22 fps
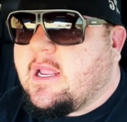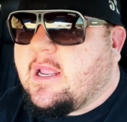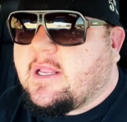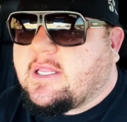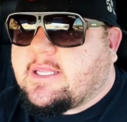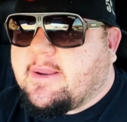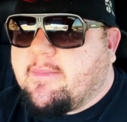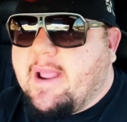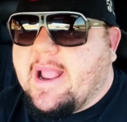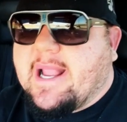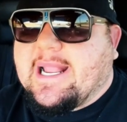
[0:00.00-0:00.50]

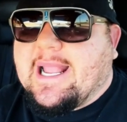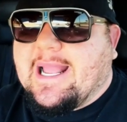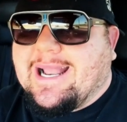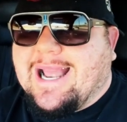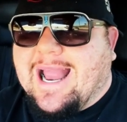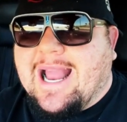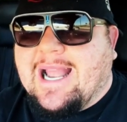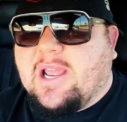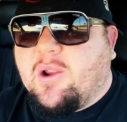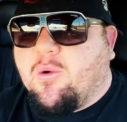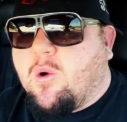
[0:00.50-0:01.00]
to make it
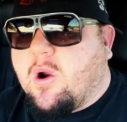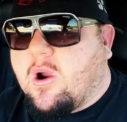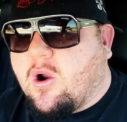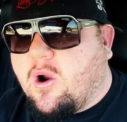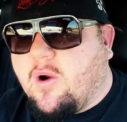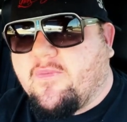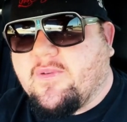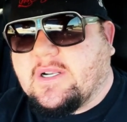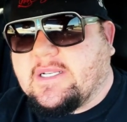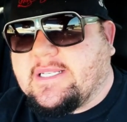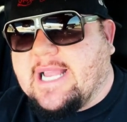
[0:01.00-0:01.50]
anywhere
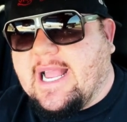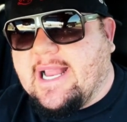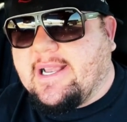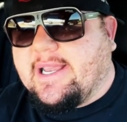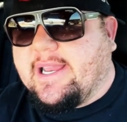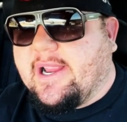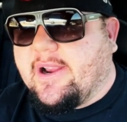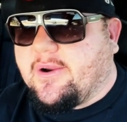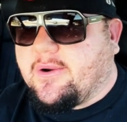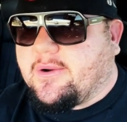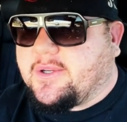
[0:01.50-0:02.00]
over 10
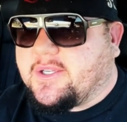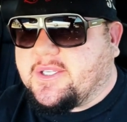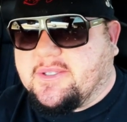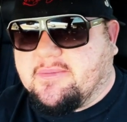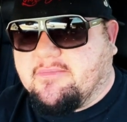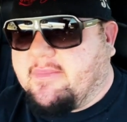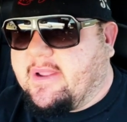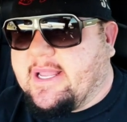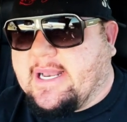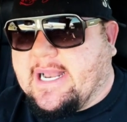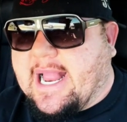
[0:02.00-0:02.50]
years
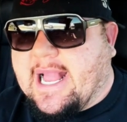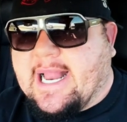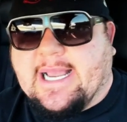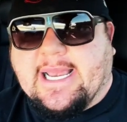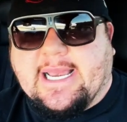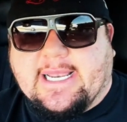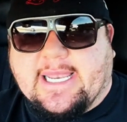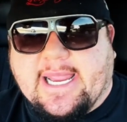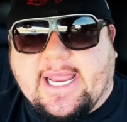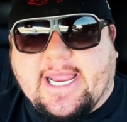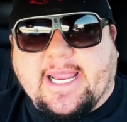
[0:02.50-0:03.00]
in
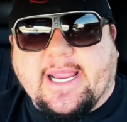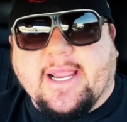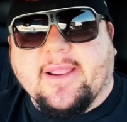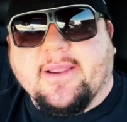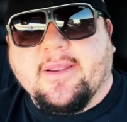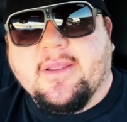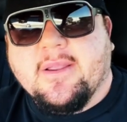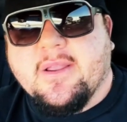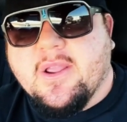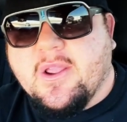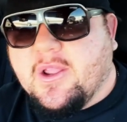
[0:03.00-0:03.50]
any
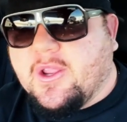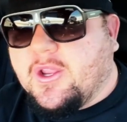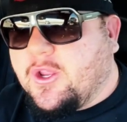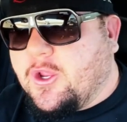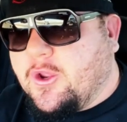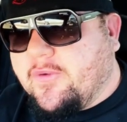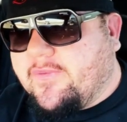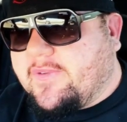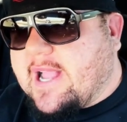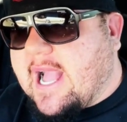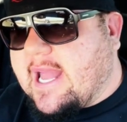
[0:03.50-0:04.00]
league,
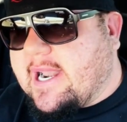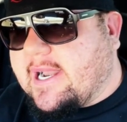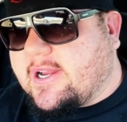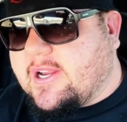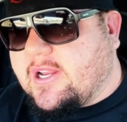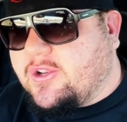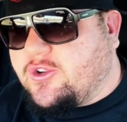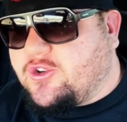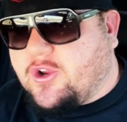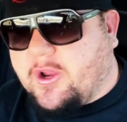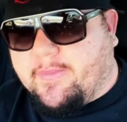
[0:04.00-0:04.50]
you've got to
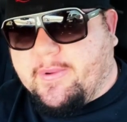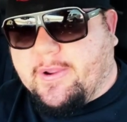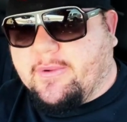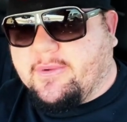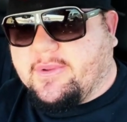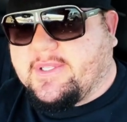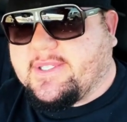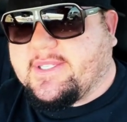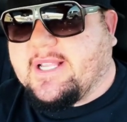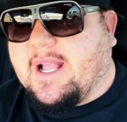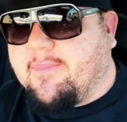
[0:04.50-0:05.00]

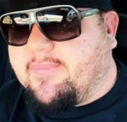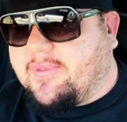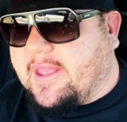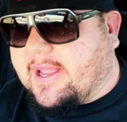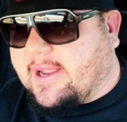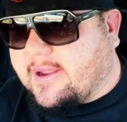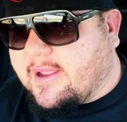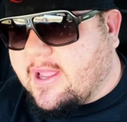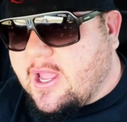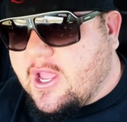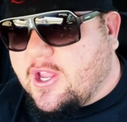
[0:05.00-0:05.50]
contribute
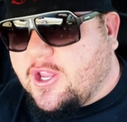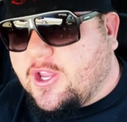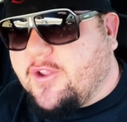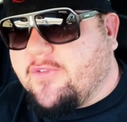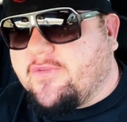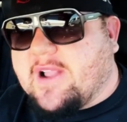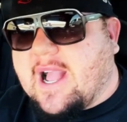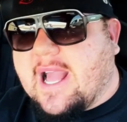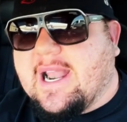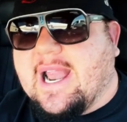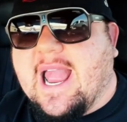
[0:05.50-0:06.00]
something.
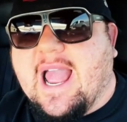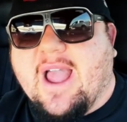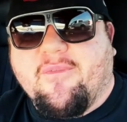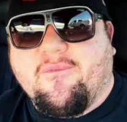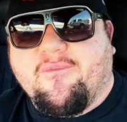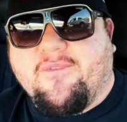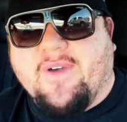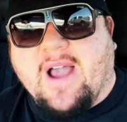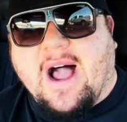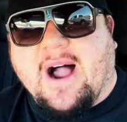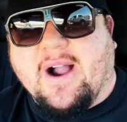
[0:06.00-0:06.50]
You've got to have
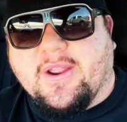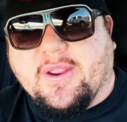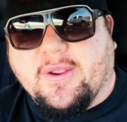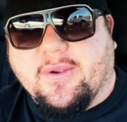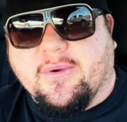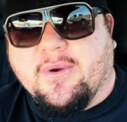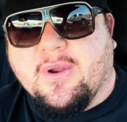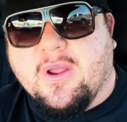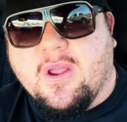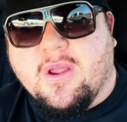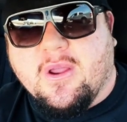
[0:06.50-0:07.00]

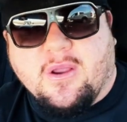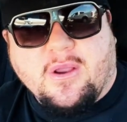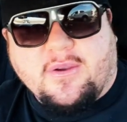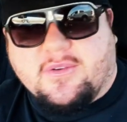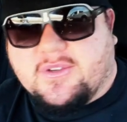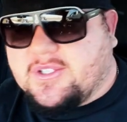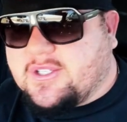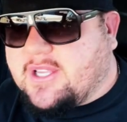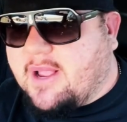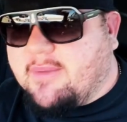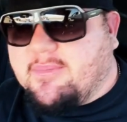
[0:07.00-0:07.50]
value.
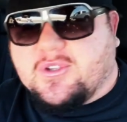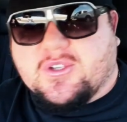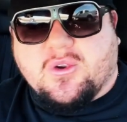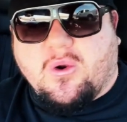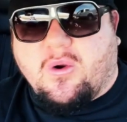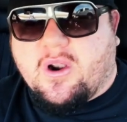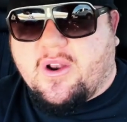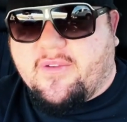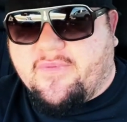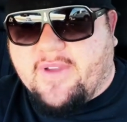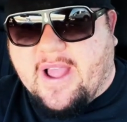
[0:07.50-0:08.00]
Some
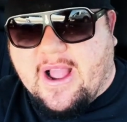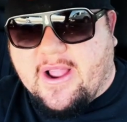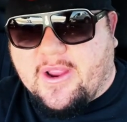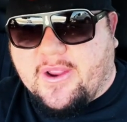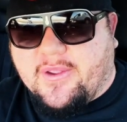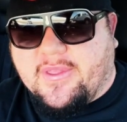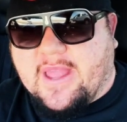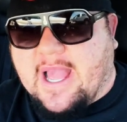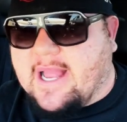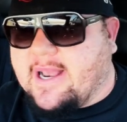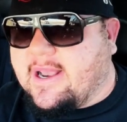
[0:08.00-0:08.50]
sort of
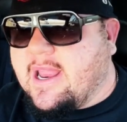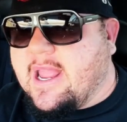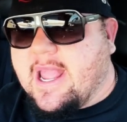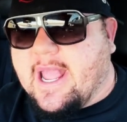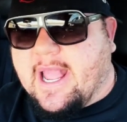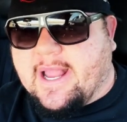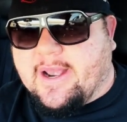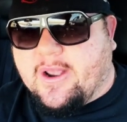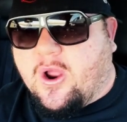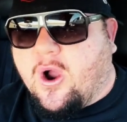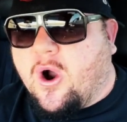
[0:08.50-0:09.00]
value that
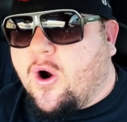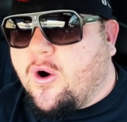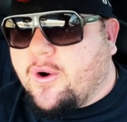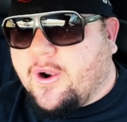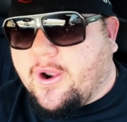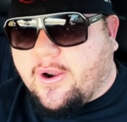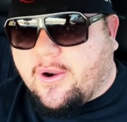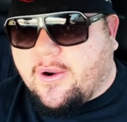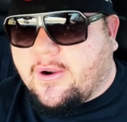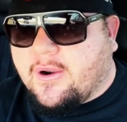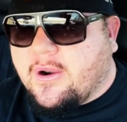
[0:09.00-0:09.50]
an
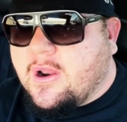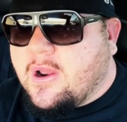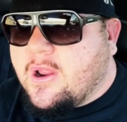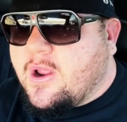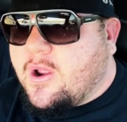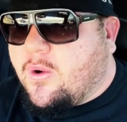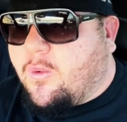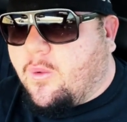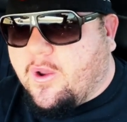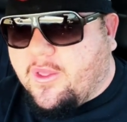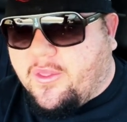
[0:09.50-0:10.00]
owner
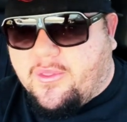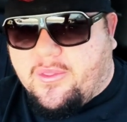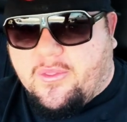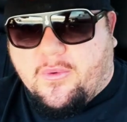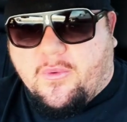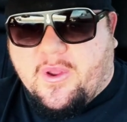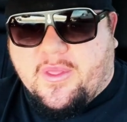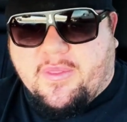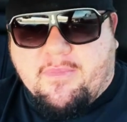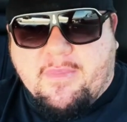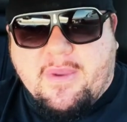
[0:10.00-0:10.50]

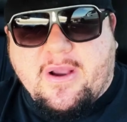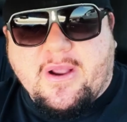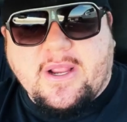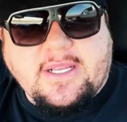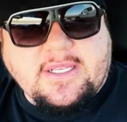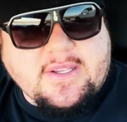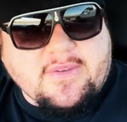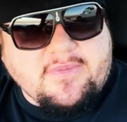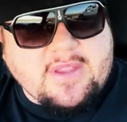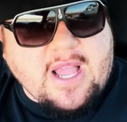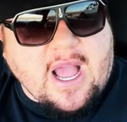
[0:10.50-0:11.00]
with
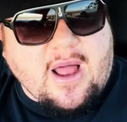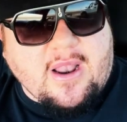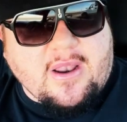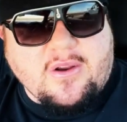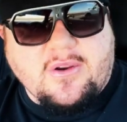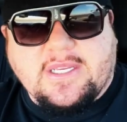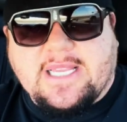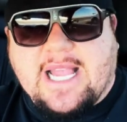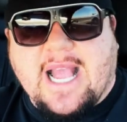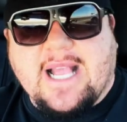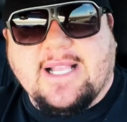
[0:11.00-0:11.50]
millions of
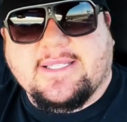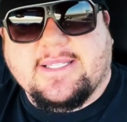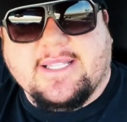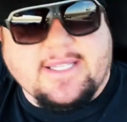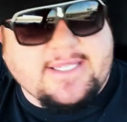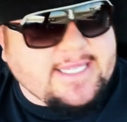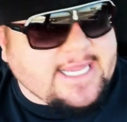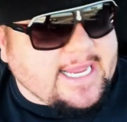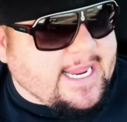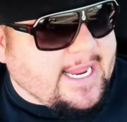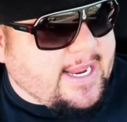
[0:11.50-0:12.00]
dollars has to
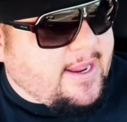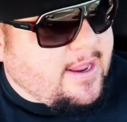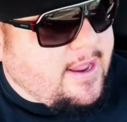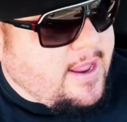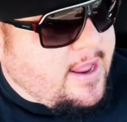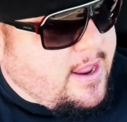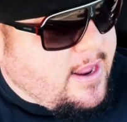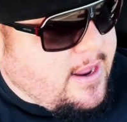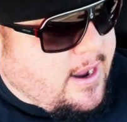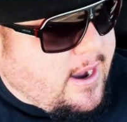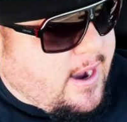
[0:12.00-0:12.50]
see
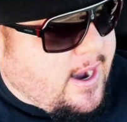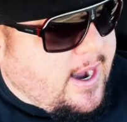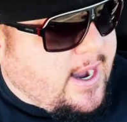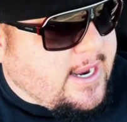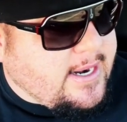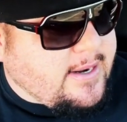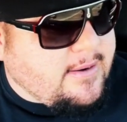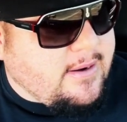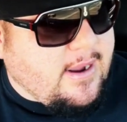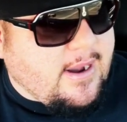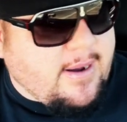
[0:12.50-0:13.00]

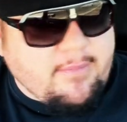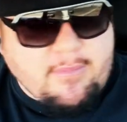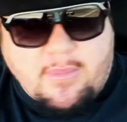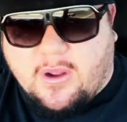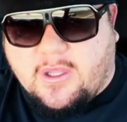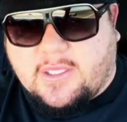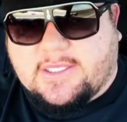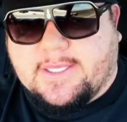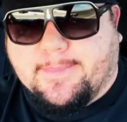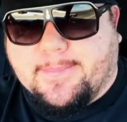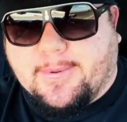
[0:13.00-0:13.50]
on
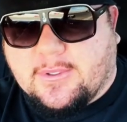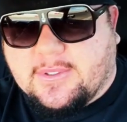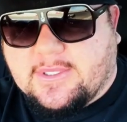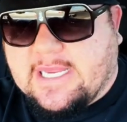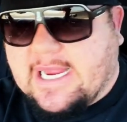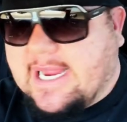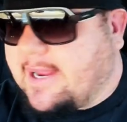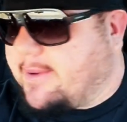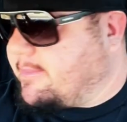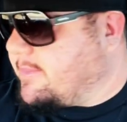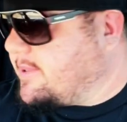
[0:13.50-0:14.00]
multiple
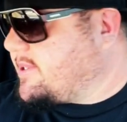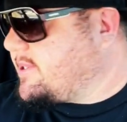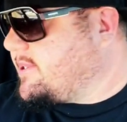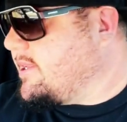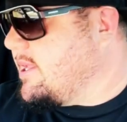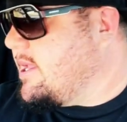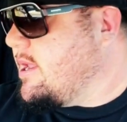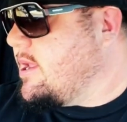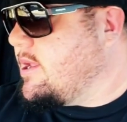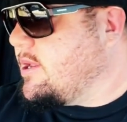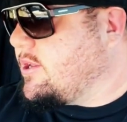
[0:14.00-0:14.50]
teams.
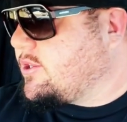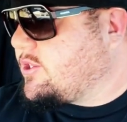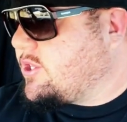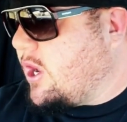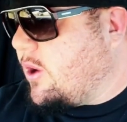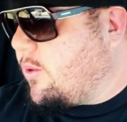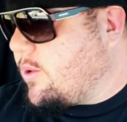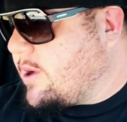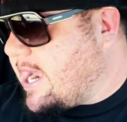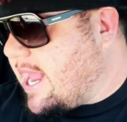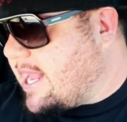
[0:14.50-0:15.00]

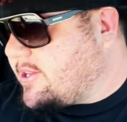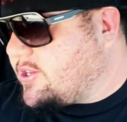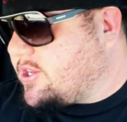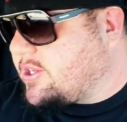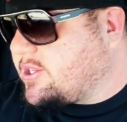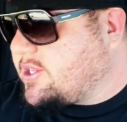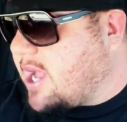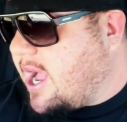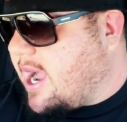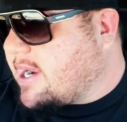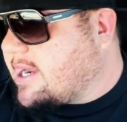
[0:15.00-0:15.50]
So we're not
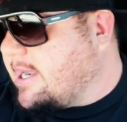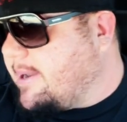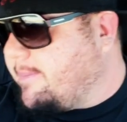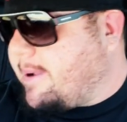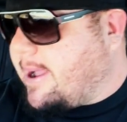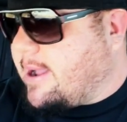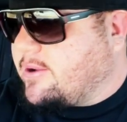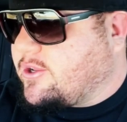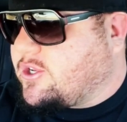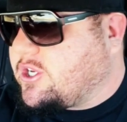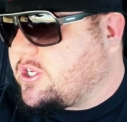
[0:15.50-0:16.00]
just talking
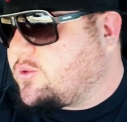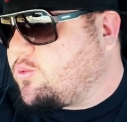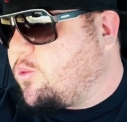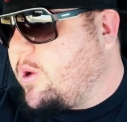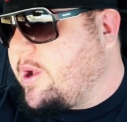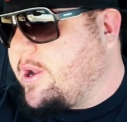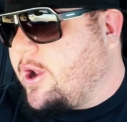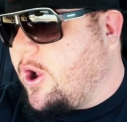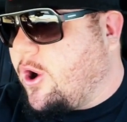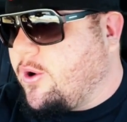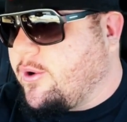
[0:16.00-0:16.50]
about just
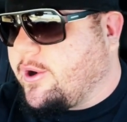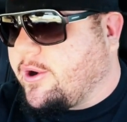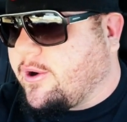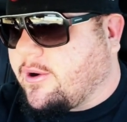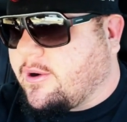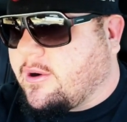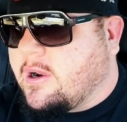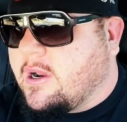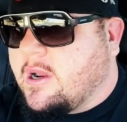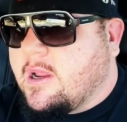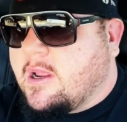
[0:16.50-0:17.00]
one
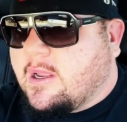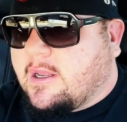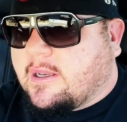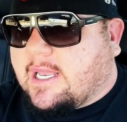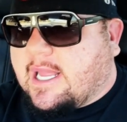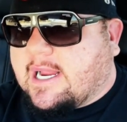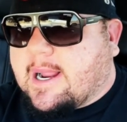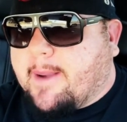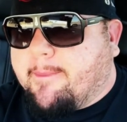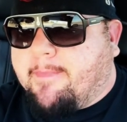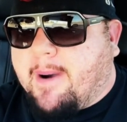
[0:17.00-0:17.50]
owner
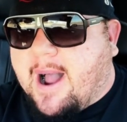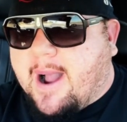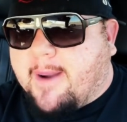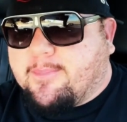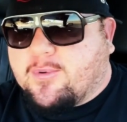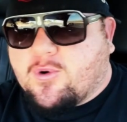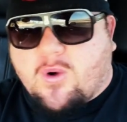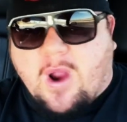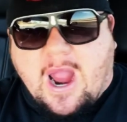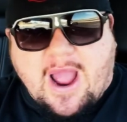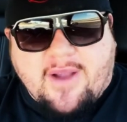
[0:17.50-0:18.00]
like a
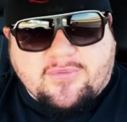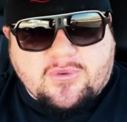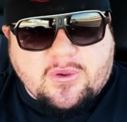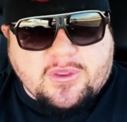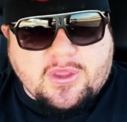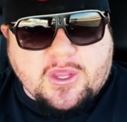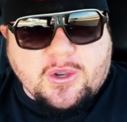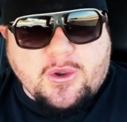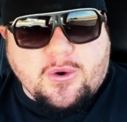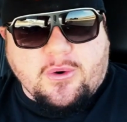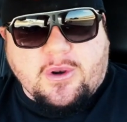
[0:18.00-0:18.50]
Bob Kraft
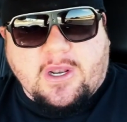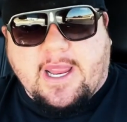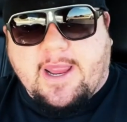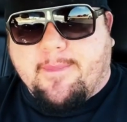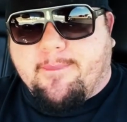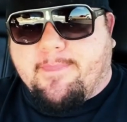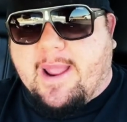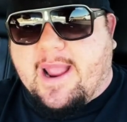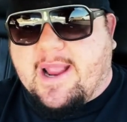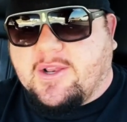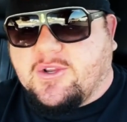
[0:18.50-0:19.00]
with the New
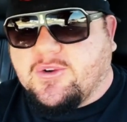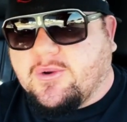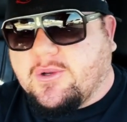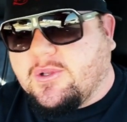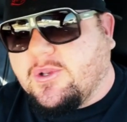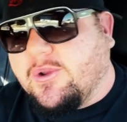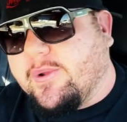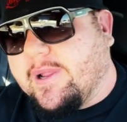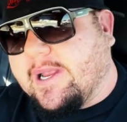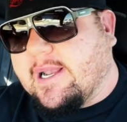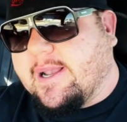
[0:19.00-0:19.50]

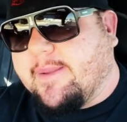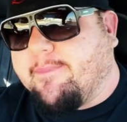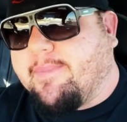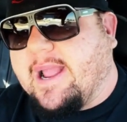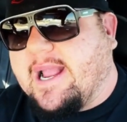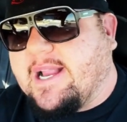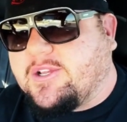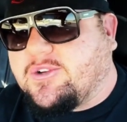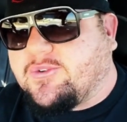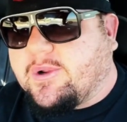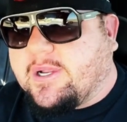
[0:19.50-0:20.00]
England
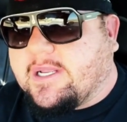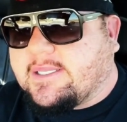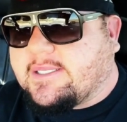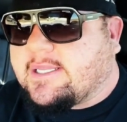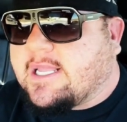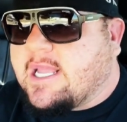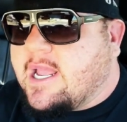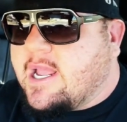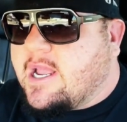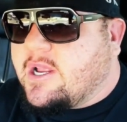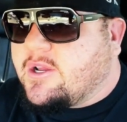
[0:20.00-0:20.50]

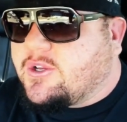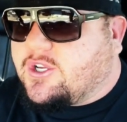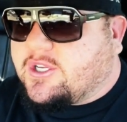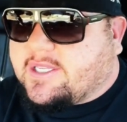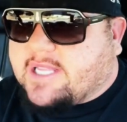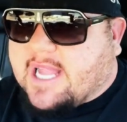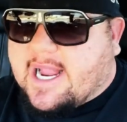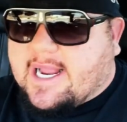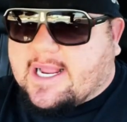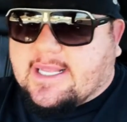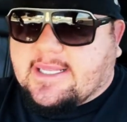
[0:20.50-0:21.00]
Patriots
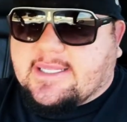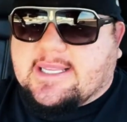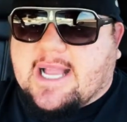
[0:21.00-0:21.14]
just taking